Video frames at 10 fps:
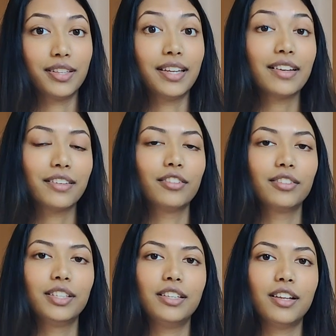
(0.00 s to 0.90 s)
the technical
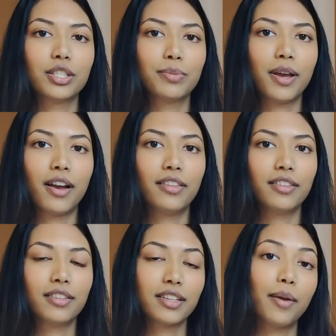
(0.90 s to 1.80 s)
details behind
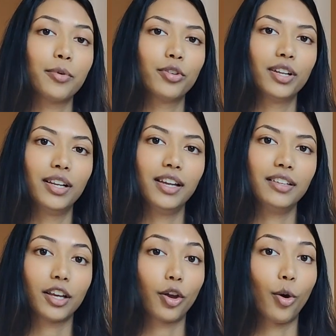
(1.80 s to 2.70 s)
this, I'm going to
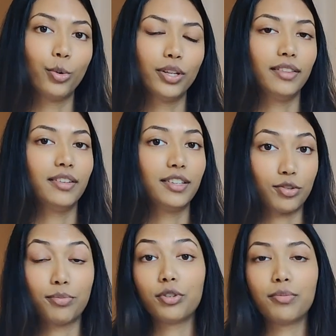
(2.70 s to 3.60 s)
link the code in the
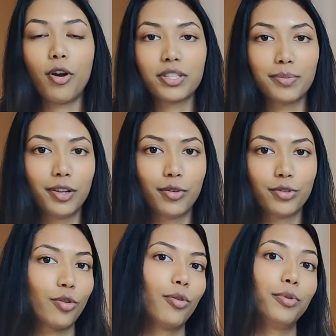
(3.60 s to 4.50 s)
description box below,
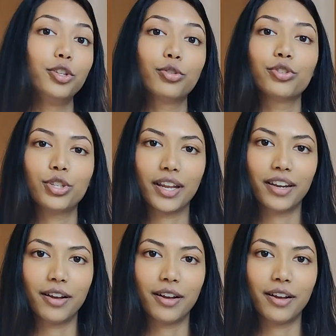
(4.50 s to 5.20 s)
so be sure to check it